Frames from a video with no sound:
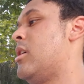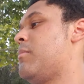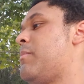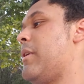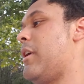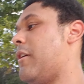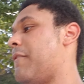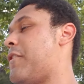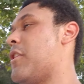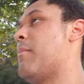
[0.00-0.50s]

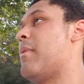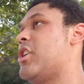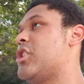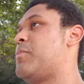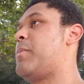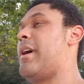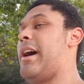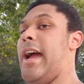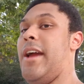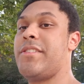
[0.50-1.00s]
But for the most
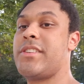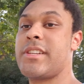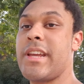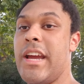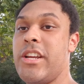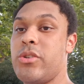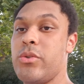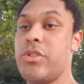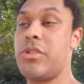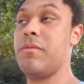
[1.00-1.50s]
part, I've
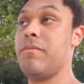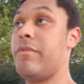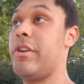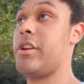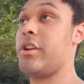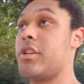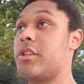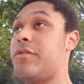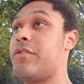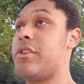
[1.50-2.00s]
scheduled some
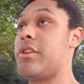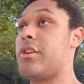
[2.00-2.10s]
videos for